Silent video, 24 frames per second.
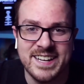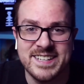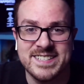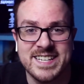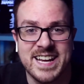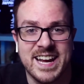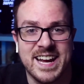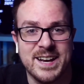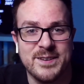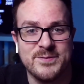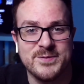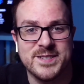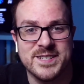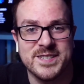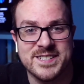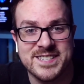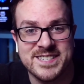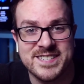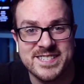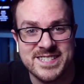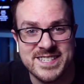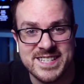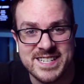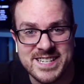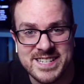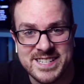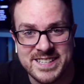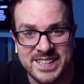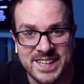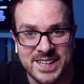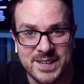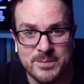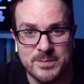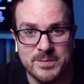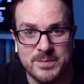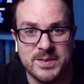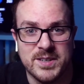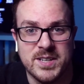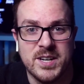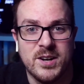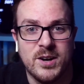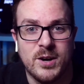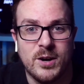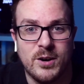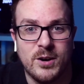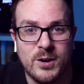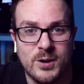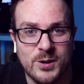and to have to see them
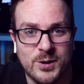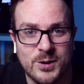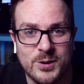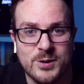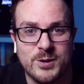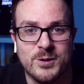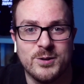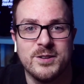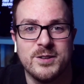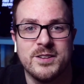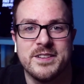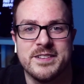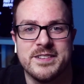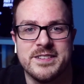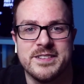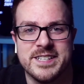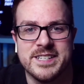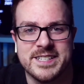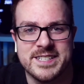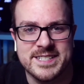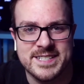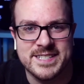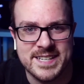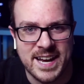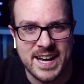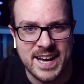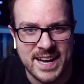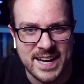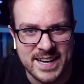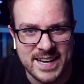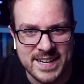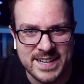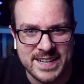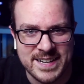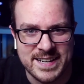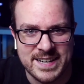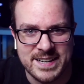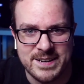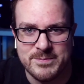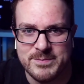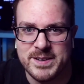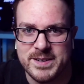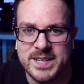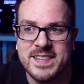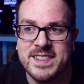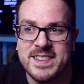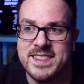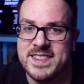all the
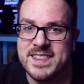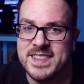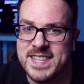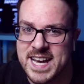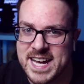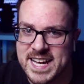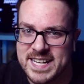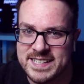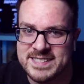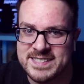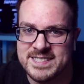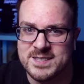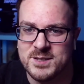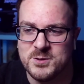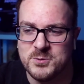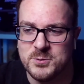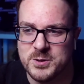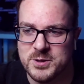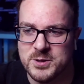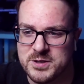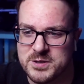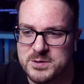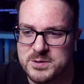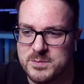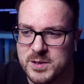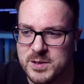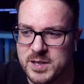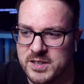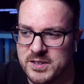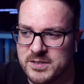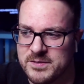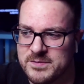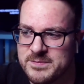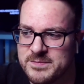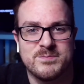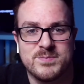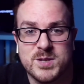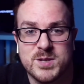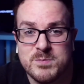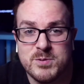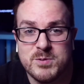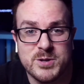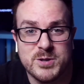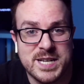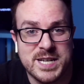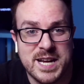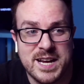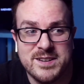time. That's the worst part. To
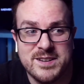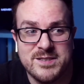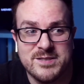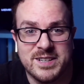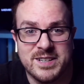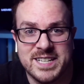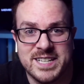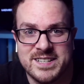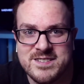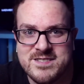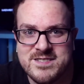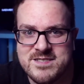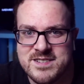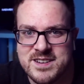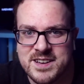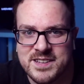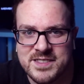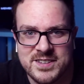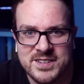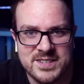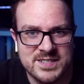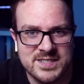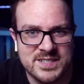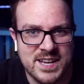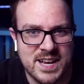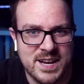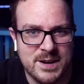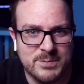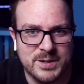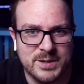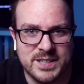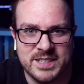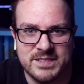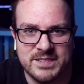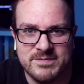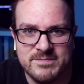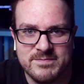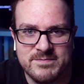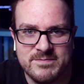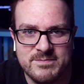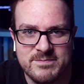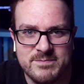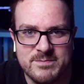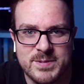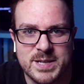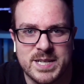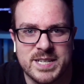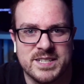pretend like nothing's happening
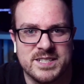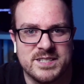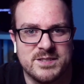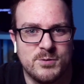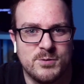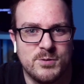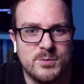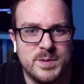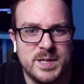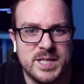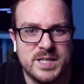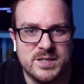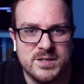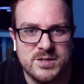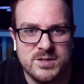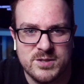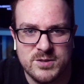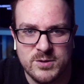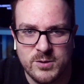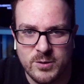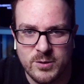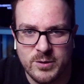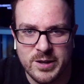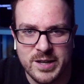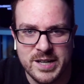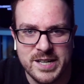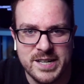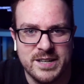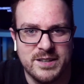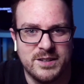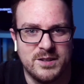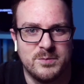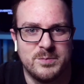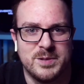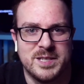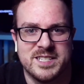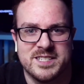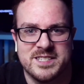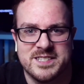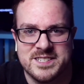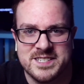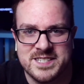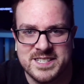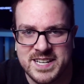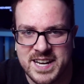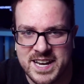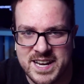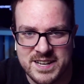because it will be a story, it'll be a
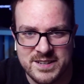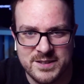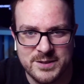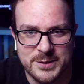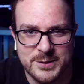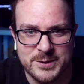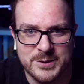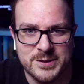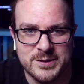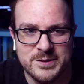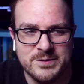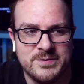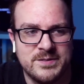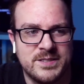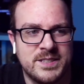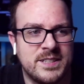scandal.